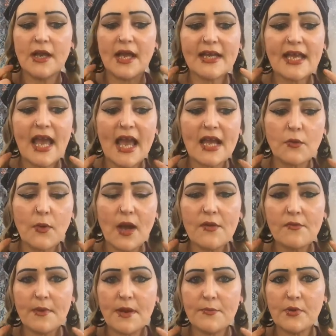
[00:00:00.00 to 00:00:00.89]
I can't
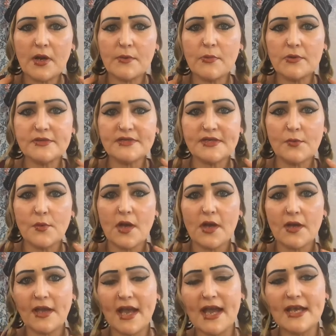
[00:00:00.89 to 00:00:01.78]
quite remember how much they
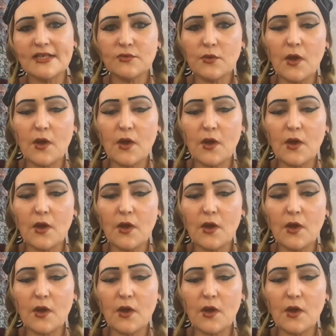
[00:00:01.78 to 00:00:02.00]
were, guys,